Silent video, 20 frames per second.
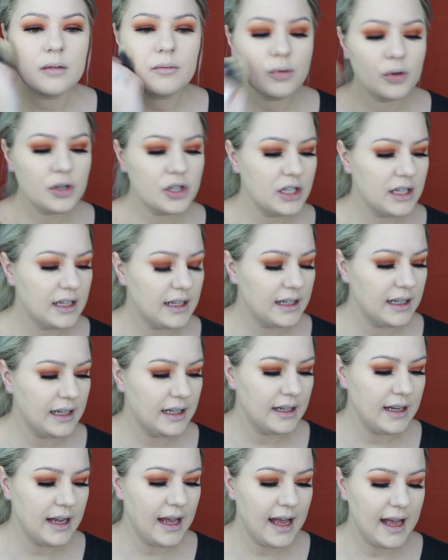Pushing it
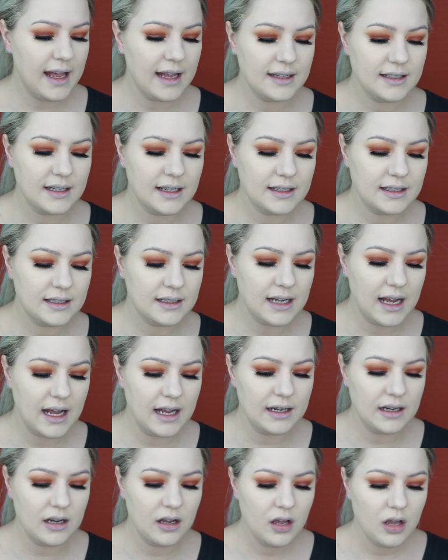in and
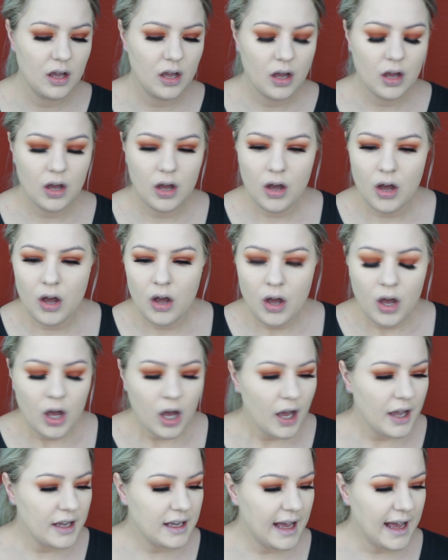done.
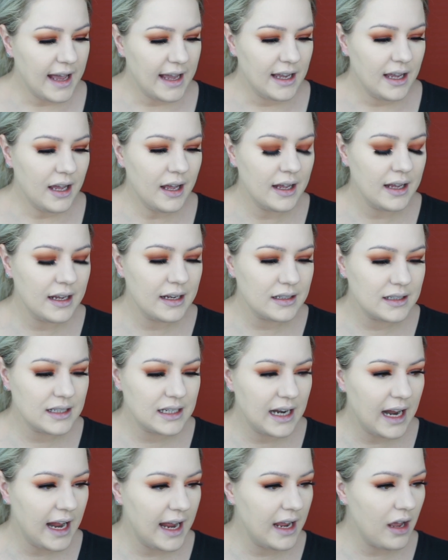Okay,
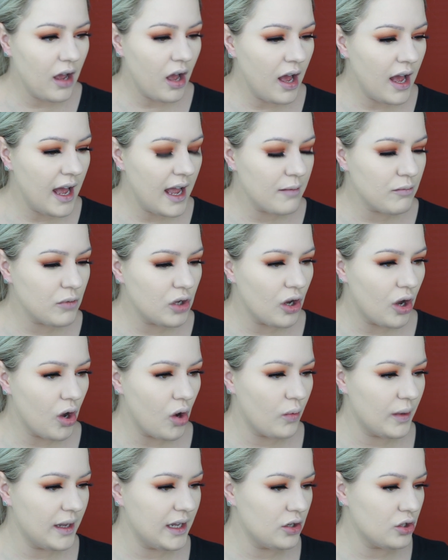today I'm
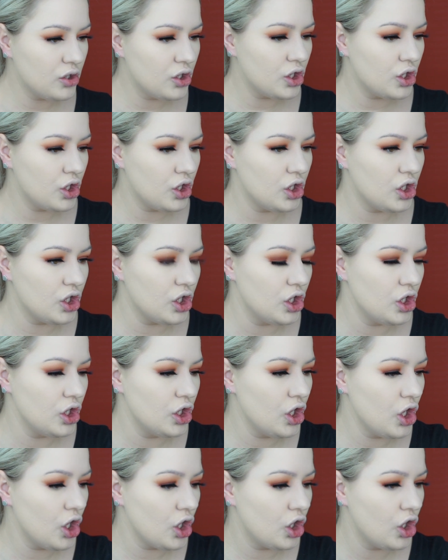going
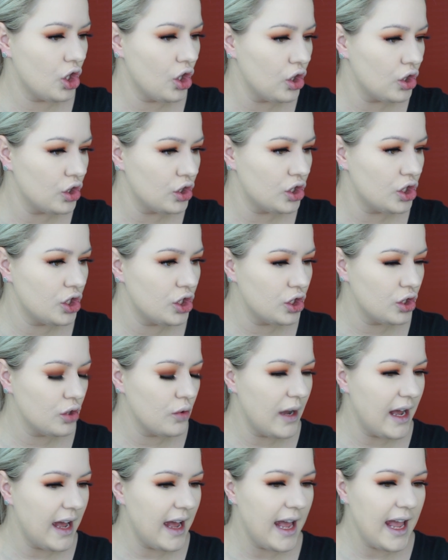to
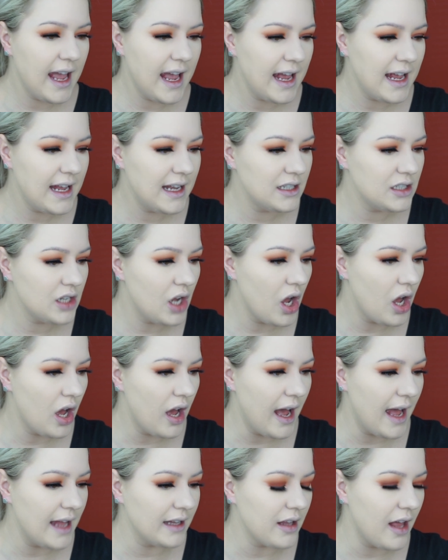contour and
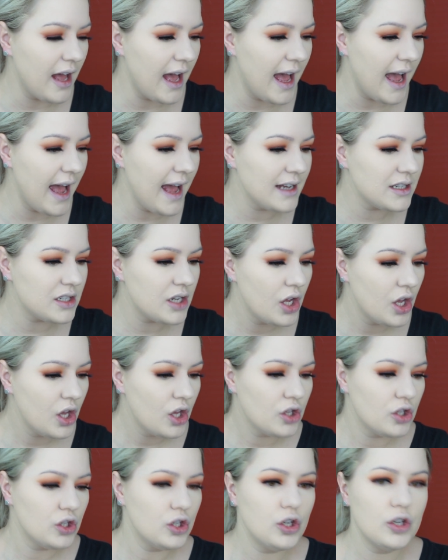highlight
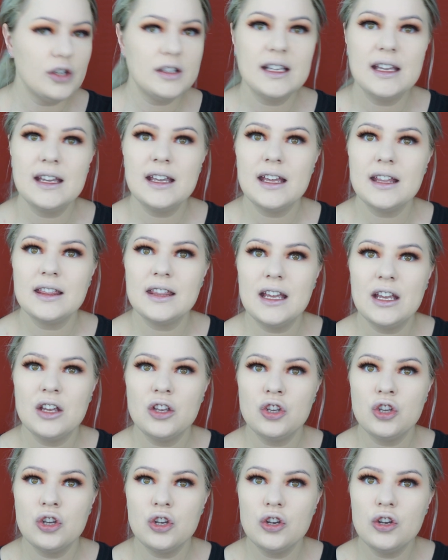using the
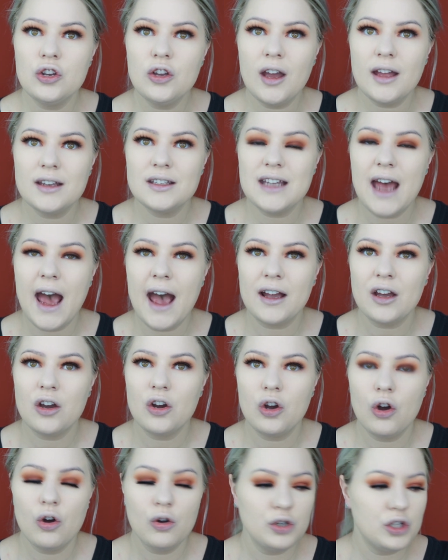new DAACK
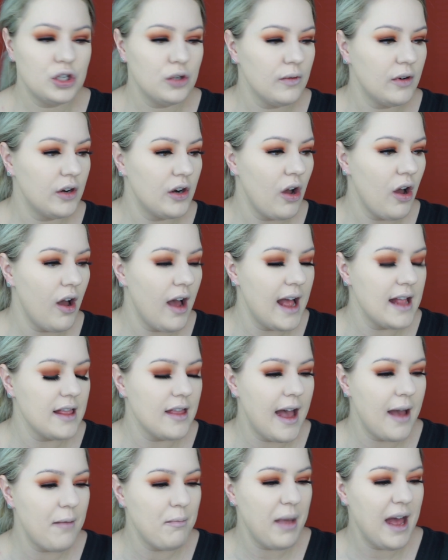contour and
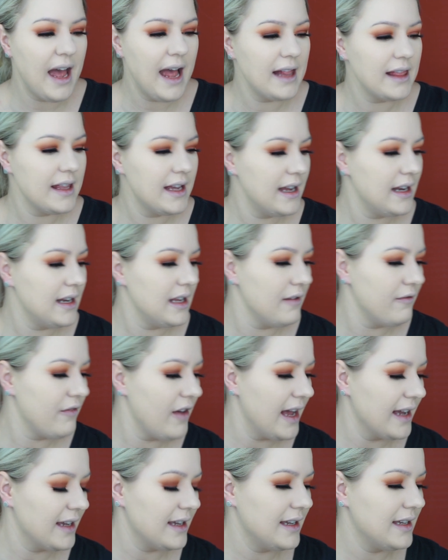highlight palette, if
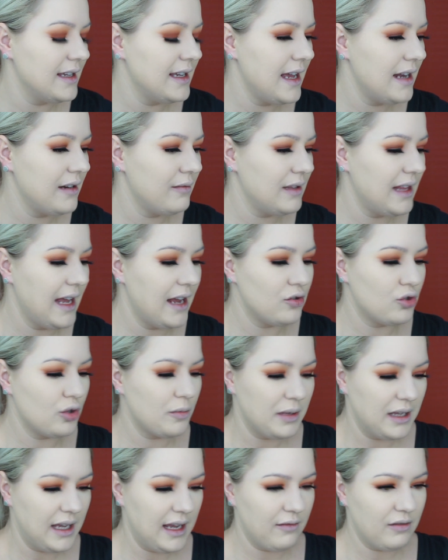I can get it without
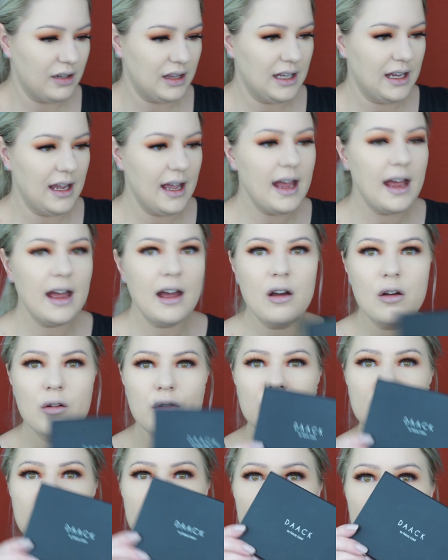dropping everything
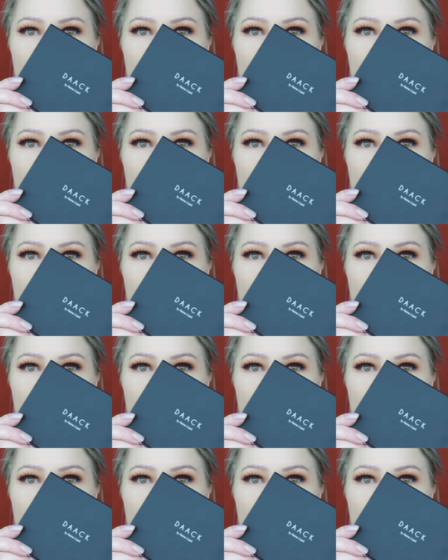else.